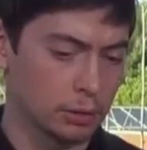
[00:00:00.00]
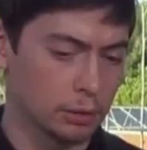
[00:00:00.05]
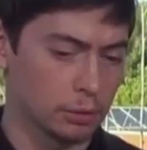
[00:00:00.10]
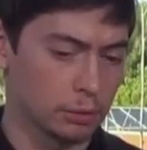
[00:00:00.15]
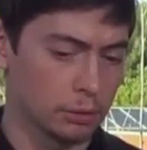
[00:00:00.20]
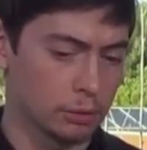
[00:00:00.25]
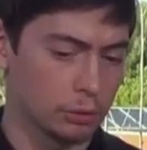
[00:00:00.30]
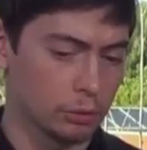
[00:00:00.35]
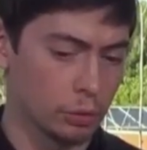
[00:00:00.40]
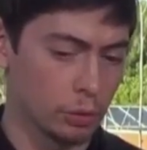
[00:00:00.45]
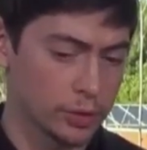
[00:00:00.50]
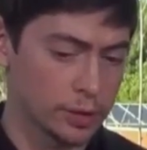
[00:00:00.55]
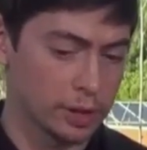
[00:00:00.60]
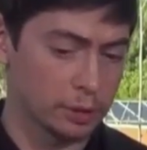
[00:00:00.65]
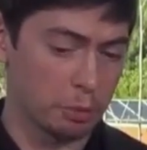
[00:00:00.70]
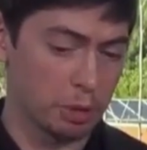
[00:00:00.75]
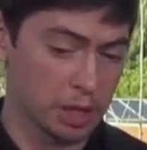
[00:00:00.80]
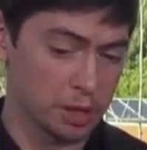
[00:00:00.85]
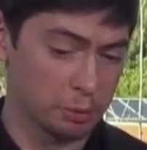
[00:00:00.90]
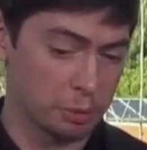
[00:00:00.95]
Take
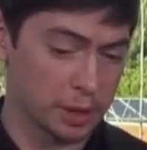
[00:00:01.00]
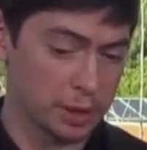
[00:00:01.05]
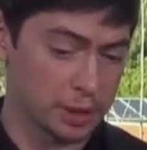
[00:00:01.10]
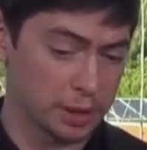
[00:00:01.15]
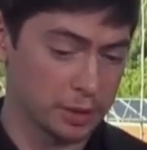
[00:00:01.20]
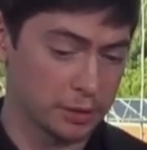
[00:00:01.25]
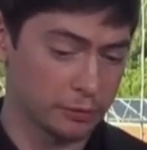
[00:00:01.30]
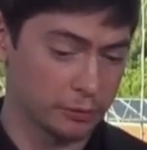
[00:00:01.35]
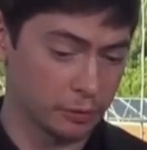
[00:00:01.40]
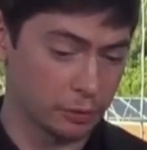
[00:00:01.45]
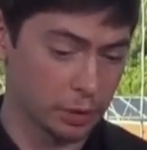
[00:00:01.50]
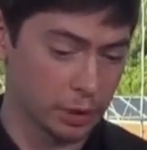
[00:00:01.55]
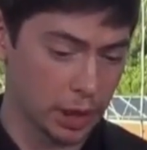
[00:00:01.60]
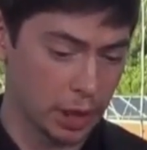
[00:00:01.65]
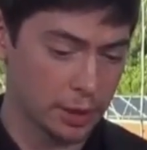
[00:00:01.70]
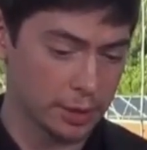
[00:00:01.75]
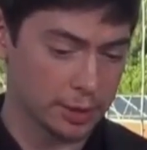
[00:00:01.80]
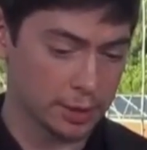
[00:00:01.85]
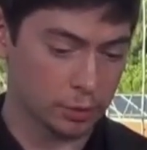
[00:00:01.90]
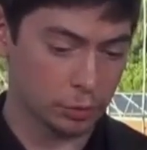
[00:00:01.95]
machine learning tools for
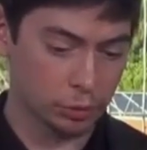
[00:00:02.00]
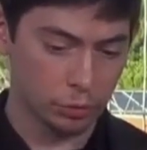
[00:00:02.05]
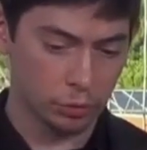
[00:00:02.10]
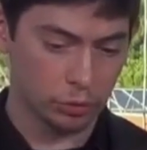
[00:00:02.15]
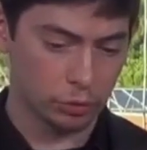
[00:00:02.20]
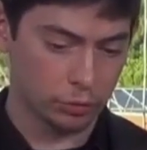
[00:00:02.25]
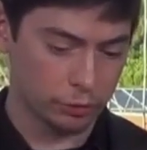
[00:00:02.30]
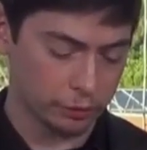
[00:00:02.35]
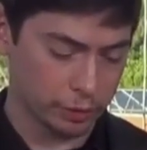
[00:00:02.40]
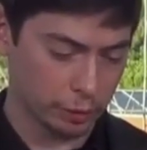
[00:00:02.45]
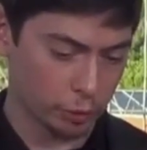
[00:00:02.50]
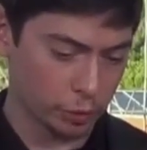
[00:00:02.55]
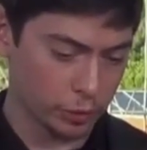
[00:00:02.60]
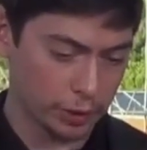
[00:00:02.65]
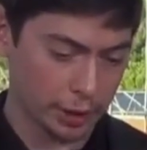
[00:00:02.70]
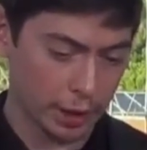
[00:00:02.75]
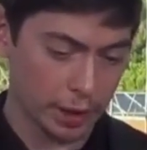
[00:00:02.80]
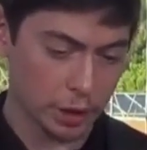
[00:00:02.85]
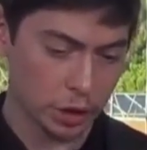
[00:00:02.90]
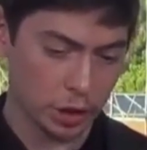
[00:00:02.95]
example.
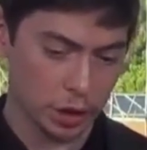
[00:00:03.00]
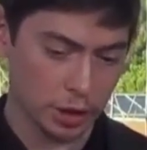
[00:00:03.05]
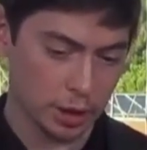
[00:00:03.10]
Deep learning